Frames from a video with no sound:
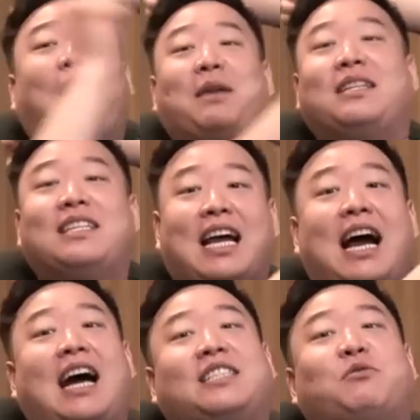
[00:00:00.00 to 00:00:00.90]
wipes his
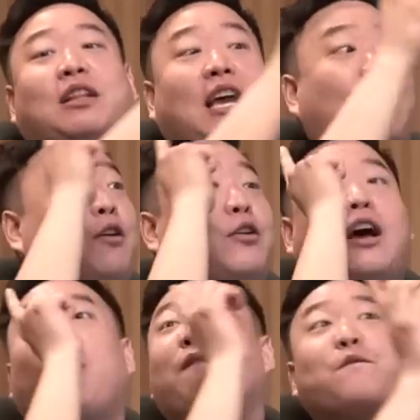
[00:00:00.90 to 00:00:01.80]
ass like
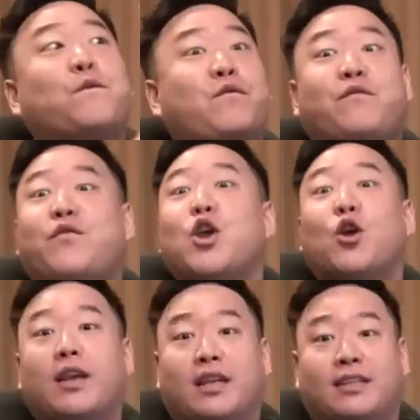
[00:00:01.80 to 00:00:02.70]

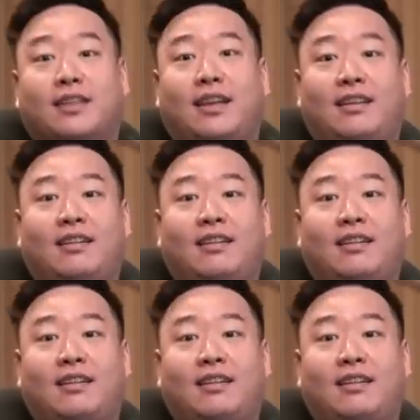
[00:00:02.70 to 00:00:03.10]
furiously.